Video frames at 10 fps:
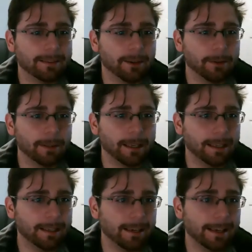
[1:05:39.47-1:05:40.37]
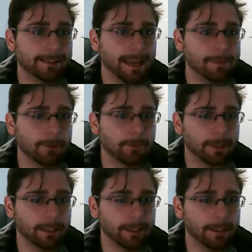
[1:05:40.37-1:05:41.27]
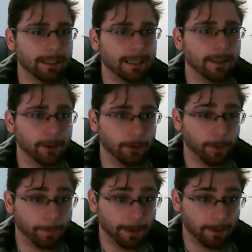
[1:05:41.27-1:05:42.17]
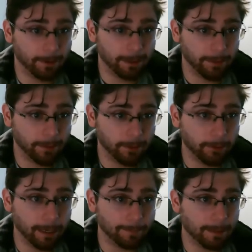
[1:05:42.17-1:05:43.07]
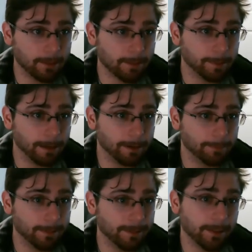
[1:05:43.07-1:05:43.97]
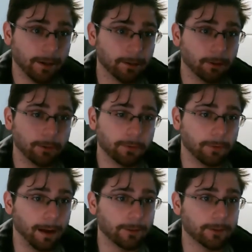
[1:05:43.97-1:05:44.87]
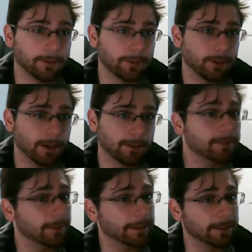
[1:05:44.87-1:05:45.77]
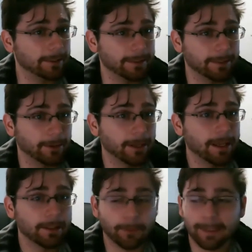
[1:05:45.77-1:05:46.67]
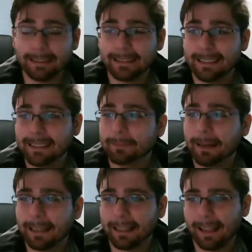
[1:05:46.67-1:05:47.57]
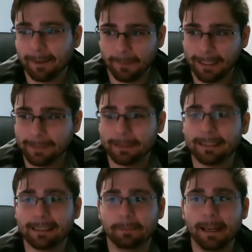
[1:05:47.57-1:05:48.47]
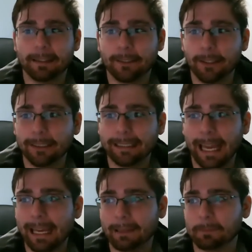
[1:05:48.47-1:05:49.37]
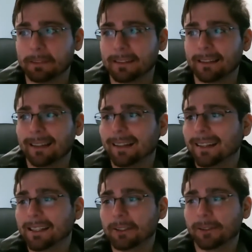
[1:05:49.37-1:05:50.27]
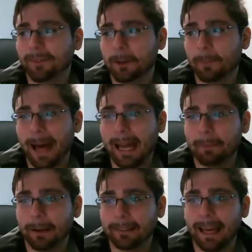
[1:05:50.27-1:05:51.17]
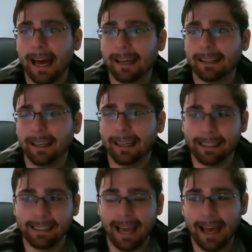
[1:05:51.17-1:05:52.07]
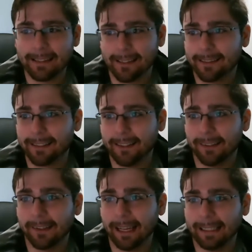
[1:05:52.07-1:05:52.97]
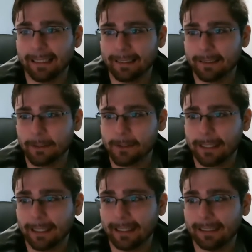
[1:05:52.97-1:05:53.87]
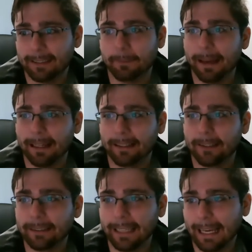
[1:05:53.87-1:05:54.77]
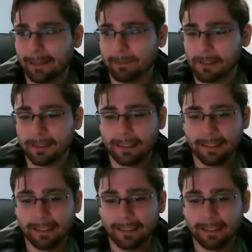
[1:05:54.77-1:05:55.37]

so eh, his game was really good, and they're apparently the new game they just put out on PC called Luftrausers is also very good. So the reason he's making a lot of money is because he makes good games. You shouldn't feel bad about that. He has a skill and he's using it to make good games